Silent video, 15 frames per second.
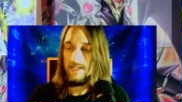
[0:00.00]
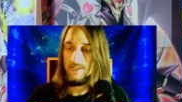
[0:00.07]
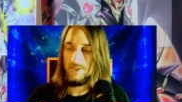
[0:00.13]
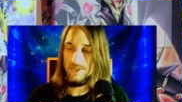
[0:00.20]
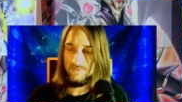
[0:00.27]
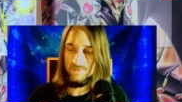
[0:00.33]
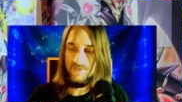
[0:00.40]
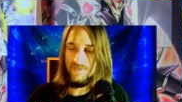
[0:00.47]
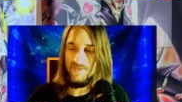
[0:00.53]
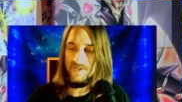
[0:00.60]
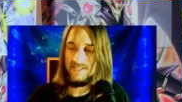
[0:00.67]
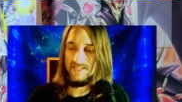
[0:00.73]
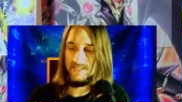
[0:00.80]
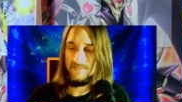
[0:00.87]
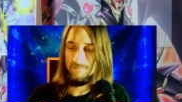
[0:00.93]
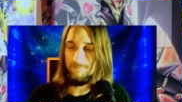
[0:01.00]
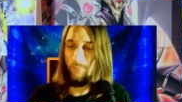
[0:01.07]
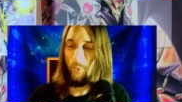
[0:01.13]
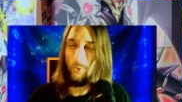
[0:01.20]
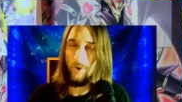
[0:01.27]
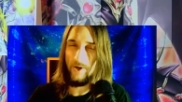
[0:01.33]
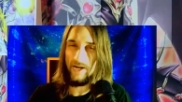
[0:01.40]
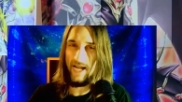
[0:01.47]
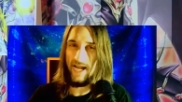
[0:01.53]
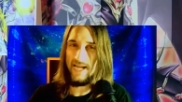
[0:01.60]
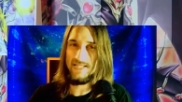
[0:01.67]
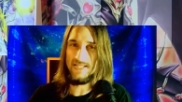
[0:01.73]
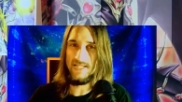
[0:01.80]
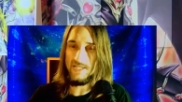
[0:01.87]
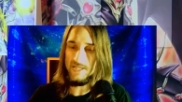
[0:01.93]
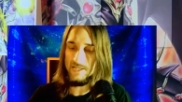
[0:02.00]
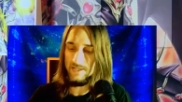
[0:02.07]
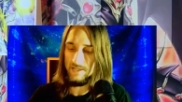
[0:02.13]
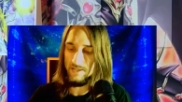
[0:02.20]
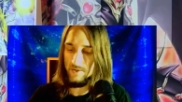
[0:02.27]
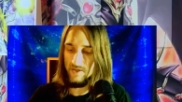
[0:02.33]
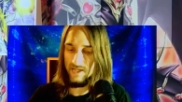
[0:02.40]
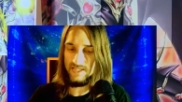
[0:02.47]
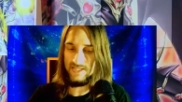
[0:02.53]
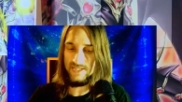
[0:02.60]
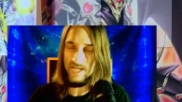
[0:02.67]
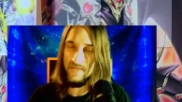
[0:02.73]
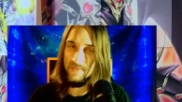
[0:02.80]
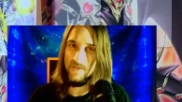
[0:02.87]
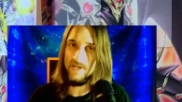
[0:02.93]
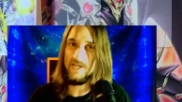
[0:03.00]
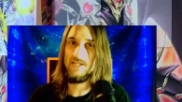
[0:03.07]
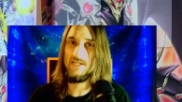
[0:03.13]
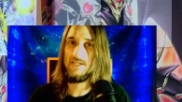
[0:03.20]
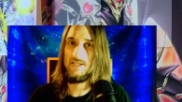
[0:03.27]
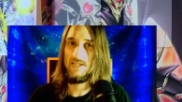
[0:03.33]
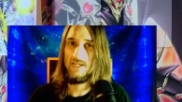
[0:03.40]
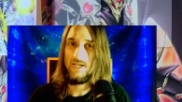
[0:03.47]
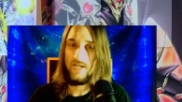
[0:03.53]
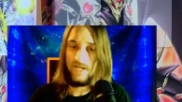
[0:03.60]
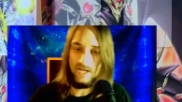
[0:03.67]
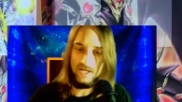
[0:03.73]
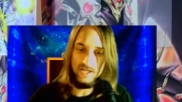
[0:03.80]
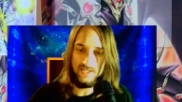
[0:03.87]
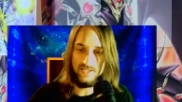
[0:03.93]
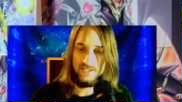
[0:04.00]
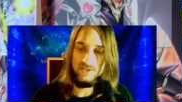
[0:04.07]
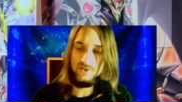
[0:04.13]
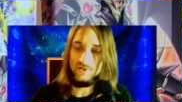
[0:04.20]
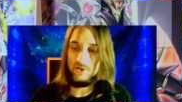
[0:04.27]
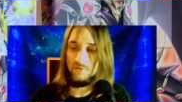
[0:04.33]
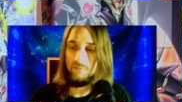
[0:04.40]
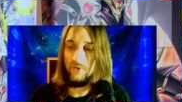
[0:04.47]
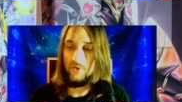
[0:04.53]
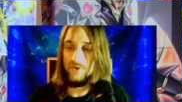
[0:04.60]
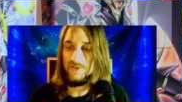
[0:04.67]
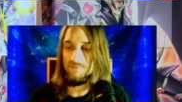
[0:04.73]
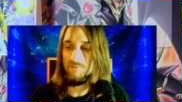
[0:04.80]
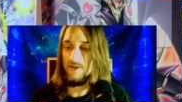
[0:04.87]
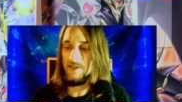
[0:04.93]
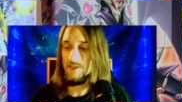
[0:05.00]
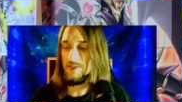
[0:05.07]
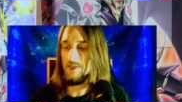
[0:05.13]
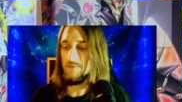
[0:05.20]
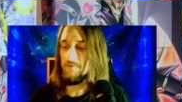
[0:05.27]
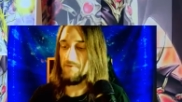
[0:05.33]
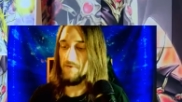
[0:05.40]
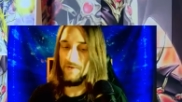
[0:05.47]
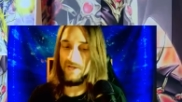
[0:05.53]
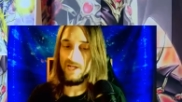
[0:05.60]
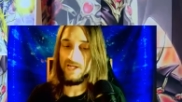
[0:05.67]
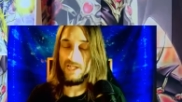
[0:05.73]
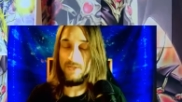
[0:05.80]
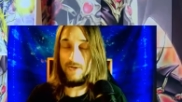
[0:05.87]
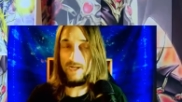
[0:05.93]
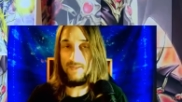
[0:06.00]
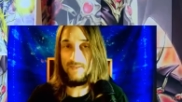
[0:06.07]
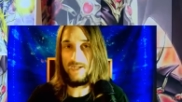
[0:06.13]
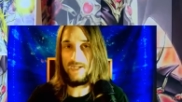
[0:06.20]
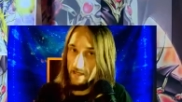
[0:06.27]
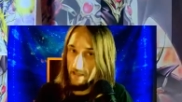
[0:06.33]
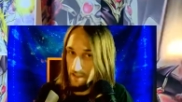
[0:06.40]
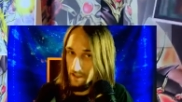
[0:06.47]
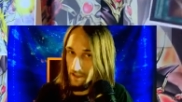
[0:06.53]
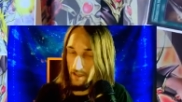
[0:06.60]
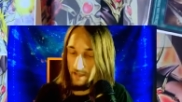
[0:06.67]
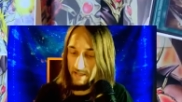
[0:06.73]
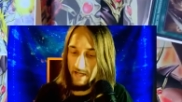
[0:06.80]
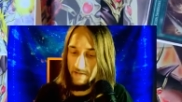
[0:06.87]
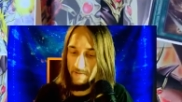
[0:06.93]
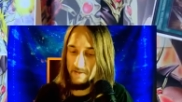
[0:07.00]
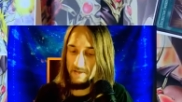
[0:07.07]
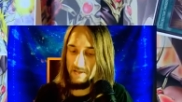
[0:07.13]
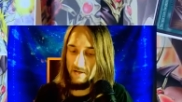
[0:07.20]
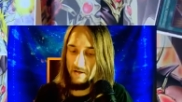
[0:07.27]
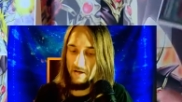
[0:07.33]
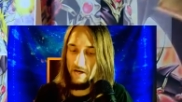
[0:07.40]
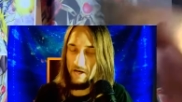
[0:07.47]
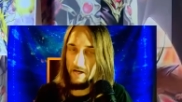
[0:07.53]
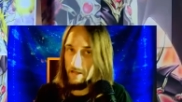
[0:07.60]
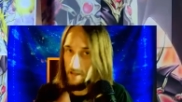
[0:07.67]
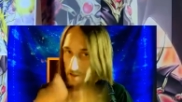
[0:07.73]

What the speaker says: Just with this board as is, you can set this, and you can steal your opponent's monster before they can do anything. You're going to take this card